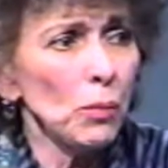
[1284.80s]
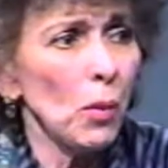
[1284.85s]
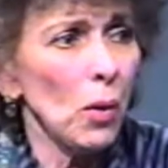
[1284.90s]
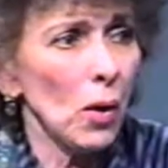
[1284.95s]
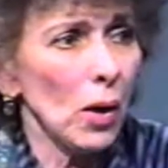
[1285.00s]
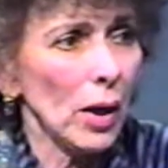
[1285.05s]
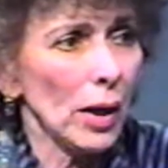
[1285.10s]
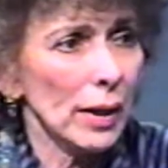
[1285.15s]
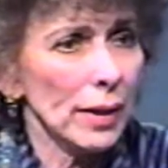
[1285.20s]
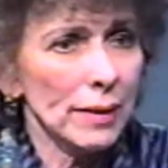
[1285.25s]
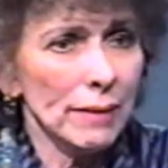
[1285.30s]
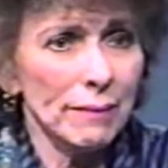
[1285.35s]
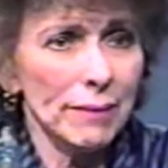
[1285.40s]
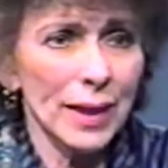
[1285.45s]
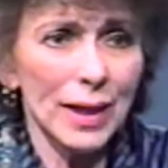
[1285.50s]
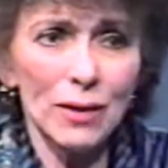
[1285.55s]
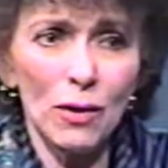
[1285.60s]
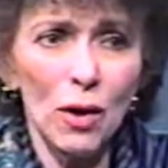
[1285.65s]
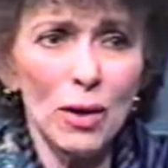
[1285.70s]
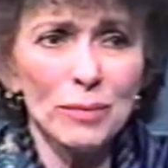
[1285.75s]
war.
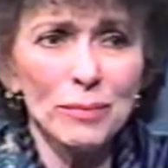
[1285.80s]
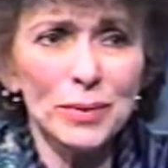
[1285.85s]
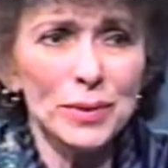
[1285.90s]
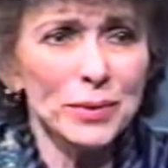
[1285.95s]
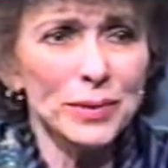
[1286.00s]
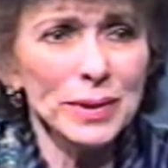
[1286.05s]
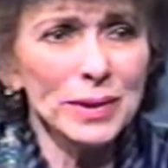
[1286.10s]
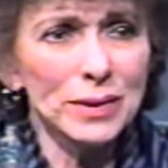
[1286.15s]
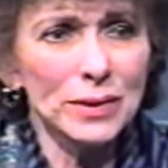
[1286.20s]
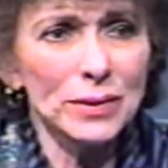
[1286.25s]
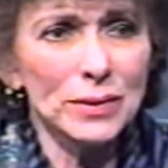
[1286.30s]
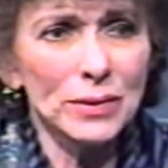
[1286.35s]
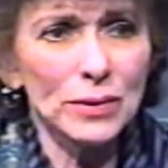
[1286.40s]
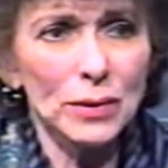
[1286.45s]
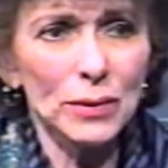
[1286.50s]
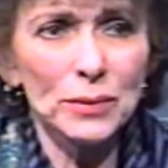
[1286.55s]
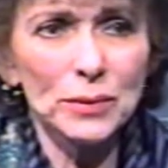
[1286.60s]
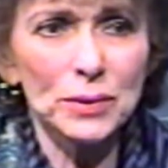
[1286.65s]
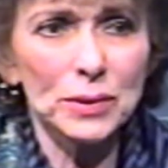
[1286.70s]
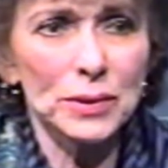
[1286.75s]
That onward Christian
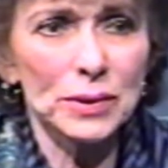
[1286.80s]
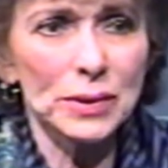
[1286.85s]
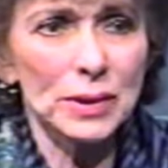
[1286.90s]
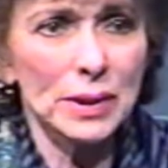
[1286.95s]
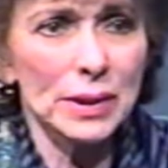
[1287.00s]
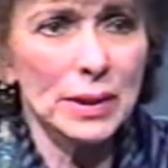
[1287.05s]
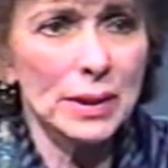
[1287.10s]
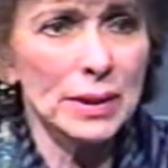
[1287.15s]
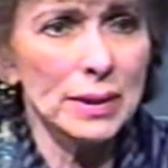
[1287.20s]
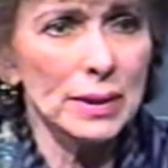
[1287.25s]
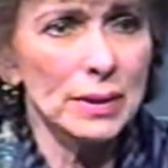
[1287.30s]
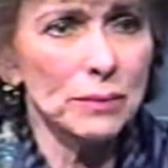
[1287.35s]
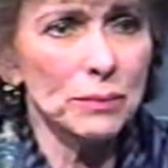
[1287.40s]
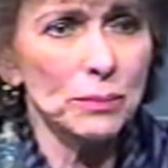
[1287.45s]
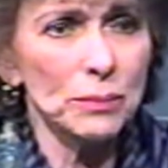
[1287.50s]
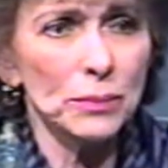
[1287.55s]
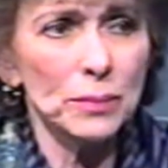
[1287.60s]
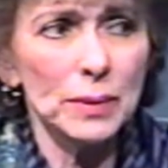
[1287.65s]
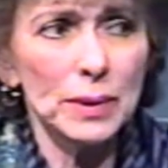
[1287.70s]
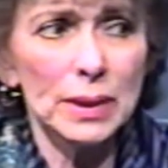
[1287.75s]
soldiers is mm
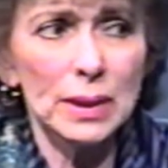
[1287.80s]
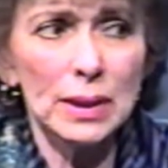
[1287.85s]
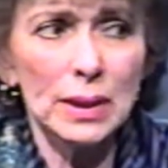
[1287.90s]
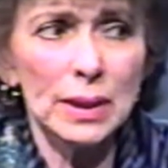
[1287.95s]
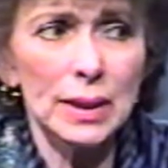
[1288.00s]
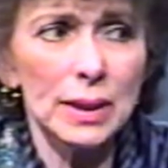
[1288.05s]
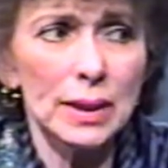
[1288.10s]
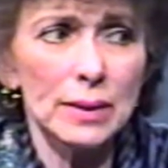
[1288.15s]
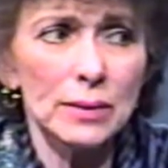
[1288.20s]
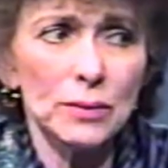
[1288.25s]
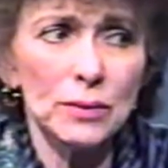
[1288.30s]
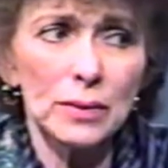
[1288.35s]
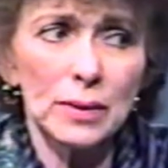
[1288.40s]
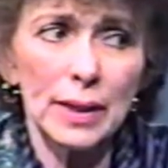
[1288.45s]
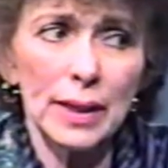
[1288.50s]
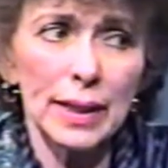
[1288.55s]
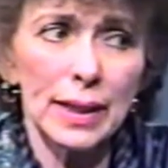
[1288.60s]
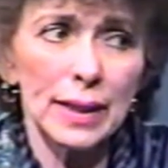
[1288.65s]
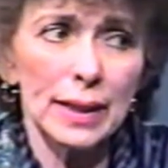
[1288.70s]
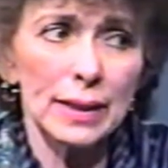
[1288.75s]
-hmm. really
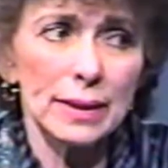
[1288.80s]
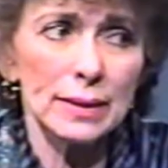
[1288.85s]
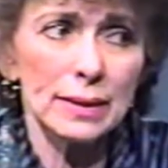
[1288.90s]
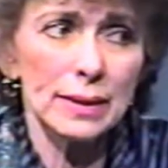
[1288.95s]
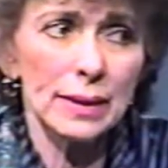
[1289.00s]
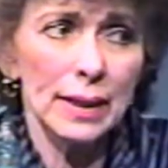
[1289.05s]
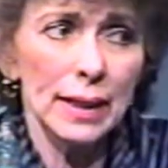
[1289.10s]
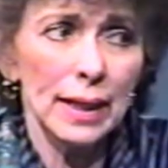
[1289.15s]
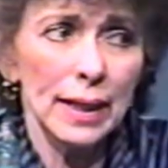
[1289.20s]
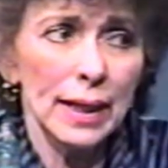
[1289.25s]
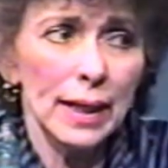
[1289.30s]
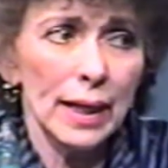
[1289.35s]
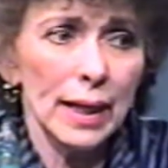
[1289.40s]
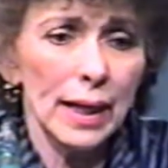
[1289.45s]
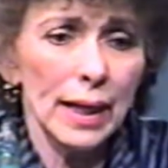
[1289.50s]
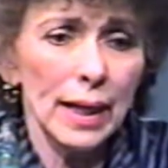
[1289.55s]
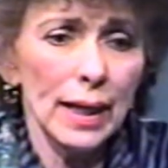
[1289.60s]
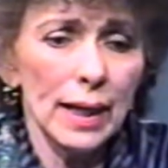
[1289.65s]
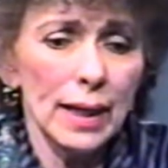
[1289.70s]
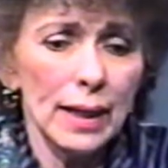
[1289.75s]
ingrained.
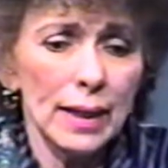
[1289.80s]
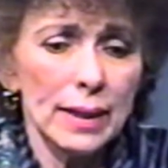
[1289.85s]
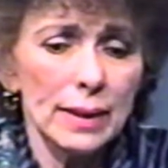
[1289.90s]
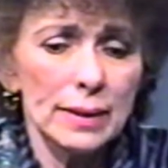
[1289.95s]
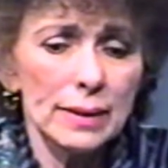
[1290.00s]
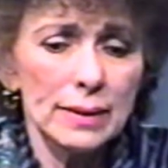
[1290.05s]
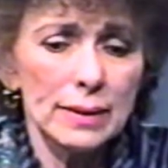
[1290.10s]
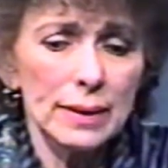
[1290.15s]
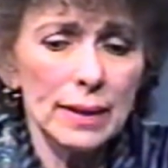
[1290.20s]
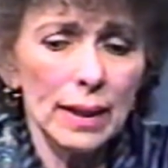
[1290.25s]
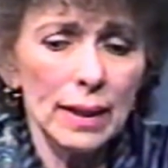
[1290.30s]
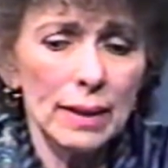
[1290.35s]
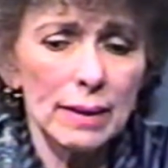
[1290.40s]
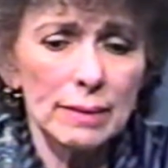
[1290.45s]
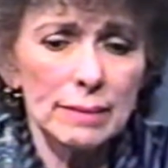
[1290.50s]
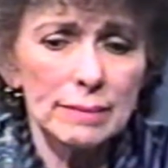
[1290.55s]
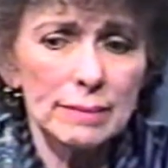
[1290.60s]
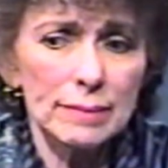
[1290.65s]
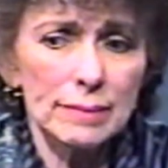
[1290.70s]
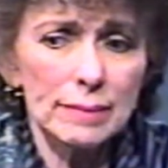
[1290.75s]
And
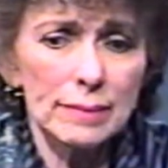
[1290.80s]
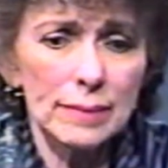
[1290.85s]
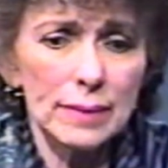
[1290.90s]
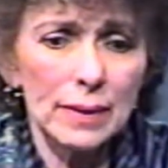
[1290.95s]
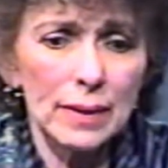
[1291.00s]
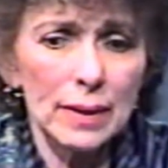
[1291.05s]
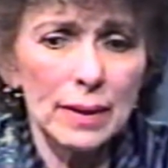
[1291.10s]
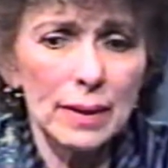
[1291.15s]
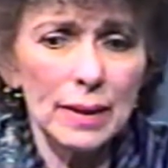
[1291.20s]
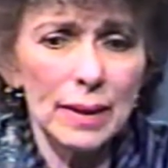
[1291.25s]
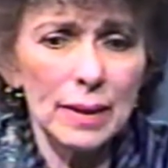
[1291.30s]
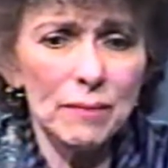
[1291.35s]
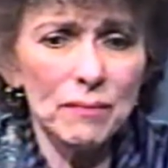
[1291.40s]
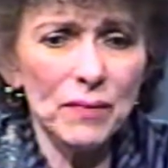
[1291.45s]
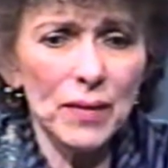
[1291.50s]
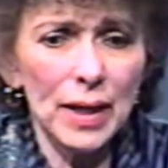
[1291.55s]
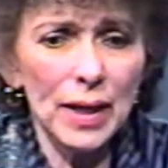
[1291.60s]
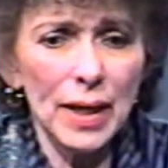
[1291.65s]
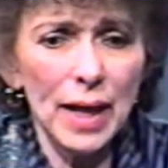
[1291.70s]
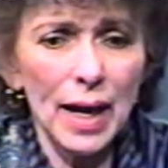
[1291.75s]
uh, if
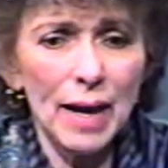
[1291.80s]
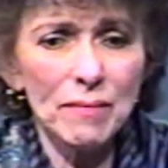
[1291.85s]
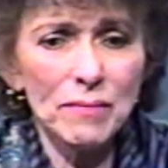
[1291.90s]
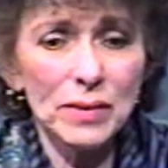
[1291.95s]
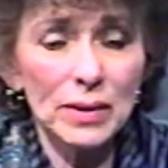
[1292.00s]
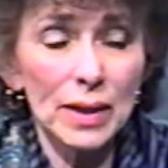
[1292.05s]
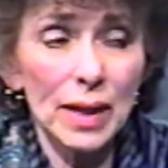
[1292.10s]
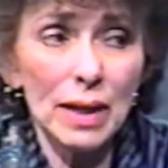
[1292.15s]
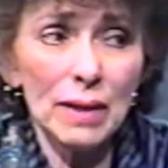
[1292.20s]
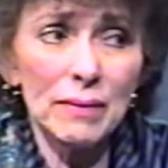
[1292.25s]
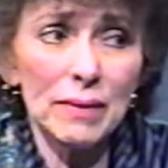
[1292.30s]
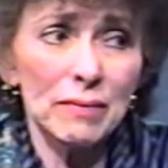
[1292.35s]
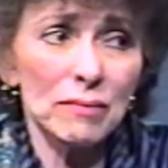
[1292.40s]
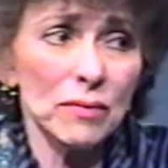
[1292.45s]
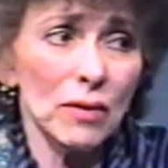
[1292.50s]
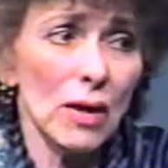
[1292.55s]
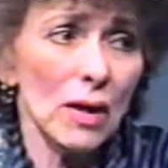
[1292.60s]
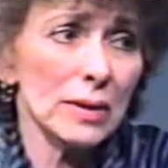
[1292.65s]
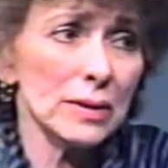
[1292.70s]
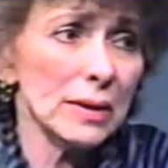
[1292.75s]
they haven't now, they've
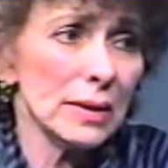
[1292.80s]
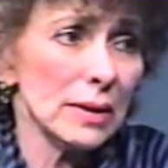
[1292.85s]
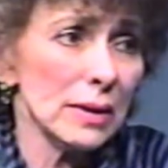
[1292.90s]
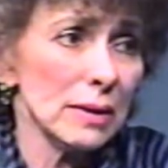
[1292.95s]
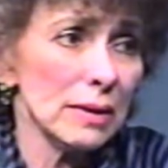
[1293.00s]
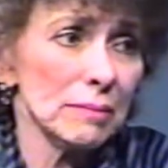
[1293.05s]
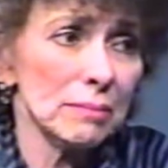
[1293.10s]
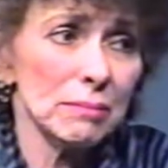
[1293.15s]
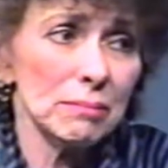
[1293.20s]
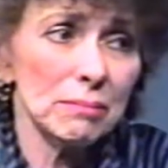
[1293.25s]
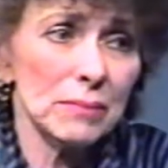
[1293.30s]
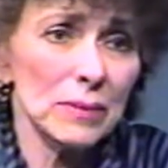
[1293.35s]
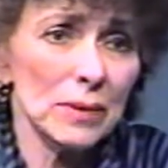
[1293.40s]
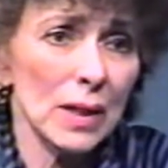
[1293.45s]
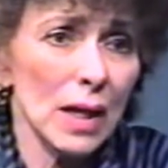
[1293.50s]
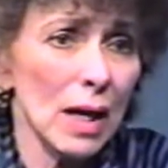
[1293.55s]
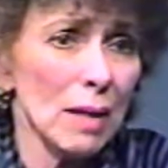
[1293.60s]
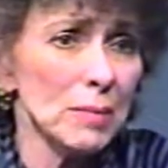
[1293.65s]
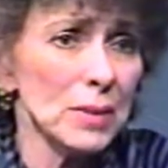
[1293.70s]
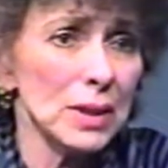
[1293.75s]
lost their
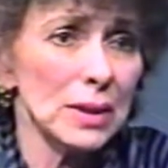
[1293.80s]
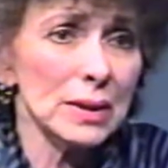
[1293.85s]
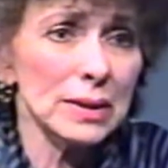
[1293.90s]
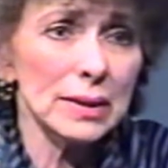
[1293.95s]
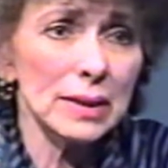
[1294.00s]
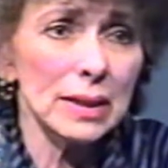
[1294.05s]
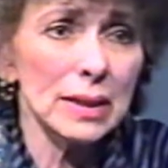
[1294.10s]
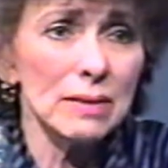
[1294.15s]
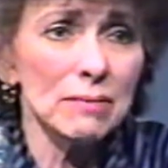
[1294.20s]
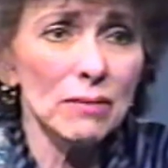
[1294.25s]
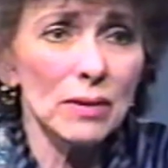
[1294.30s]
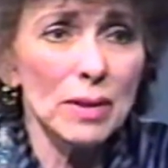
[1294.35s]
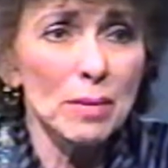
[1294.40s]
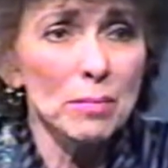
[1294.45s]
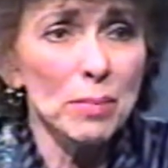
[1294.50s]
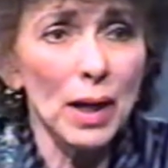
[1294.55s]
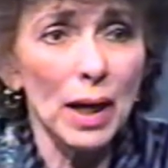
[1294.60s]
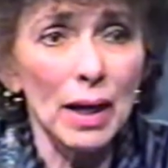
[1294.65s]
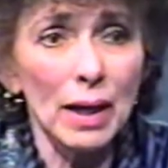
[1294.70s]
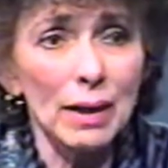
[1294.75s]
communist, the evil
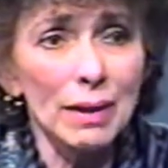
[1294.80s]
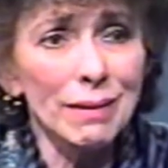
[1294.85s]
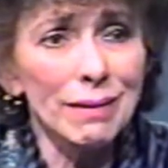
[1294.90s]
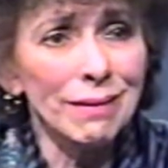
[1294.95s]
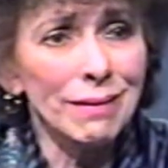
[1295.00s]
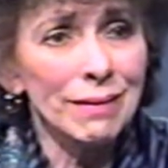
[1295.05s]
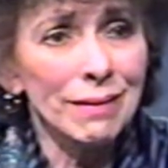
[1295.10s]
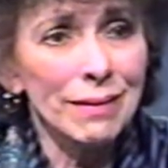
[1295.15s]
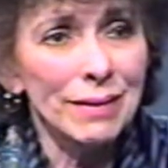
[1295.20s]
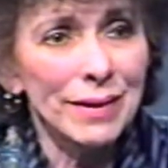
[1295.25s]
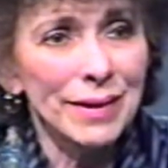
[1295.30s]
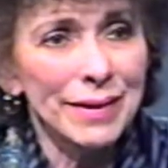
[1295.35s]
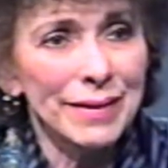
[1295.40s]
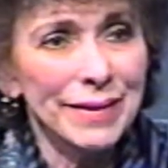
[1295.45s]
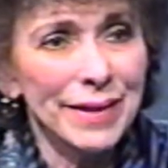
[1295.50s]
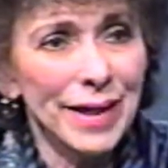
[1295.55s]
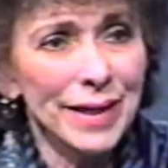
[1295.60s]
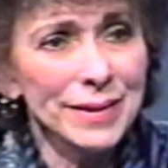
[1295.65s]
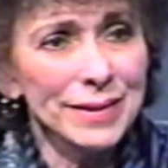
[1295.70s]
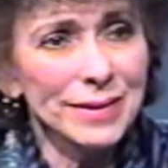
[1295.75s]
empire,
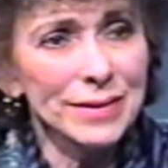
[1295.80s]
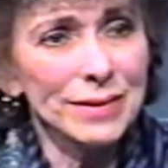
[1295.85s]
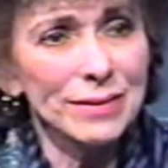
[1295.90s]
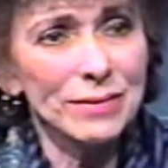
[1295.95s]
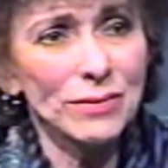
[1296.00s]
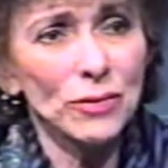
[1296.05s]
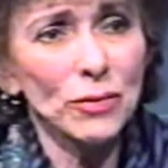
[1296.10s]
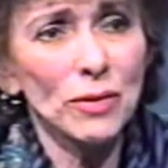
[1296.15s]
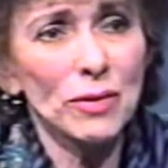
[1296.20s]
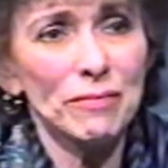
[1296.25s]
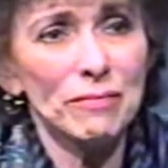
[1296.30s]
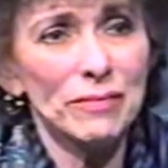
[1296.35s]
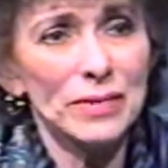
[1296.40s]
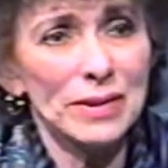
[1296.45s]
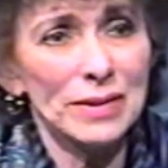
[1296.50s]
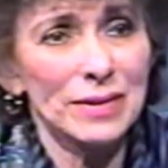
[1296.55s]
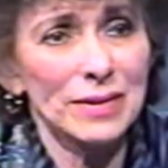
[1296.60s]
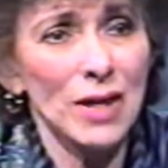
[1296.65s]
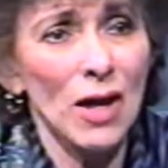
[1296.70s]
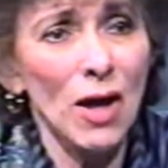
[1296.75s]
that's mm sort of
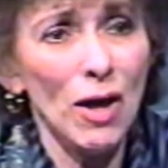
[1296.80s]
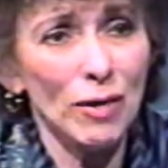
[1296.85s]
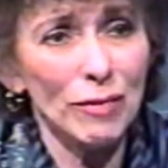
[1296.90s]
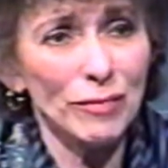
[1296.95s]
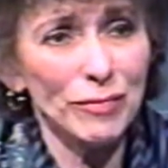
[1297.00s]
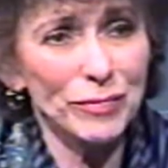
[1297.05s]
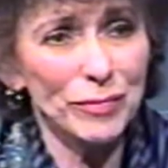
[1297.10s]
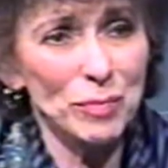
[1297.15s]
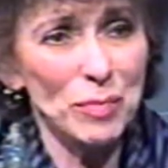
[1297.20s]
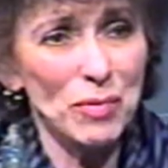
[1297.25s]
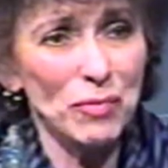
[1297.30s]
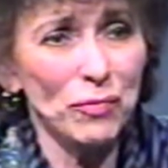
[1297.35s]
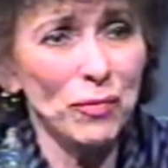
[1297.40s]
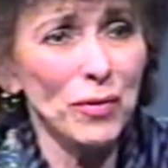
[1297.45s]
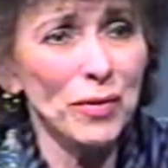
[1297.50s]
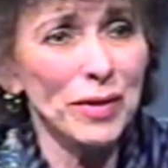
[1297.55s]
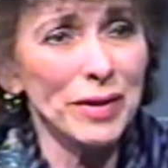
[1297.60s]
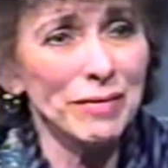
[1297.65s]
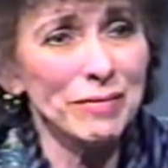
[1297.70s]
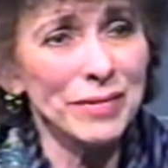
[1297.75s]
dissolved
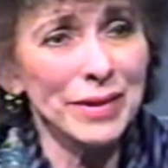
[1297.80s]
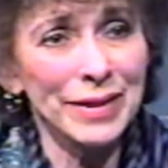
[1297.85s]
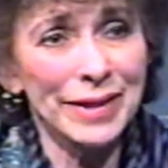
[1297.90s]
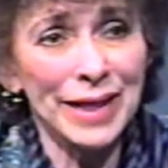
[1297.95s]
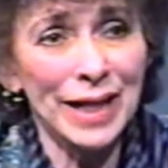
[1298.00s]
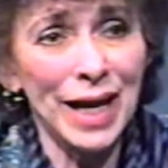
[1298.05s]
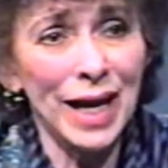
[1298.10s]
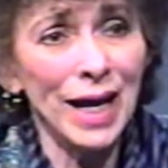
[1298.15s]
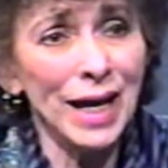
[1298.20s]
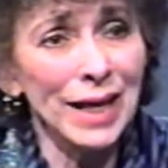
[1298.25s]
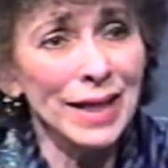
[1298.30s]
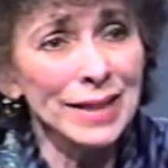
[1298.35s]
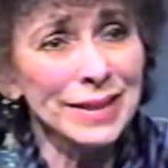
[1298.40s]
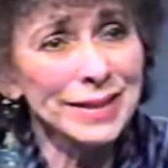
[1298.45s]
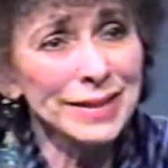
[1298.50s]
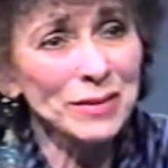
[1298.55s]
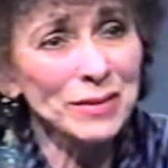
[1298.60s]
before their very eyes. Well,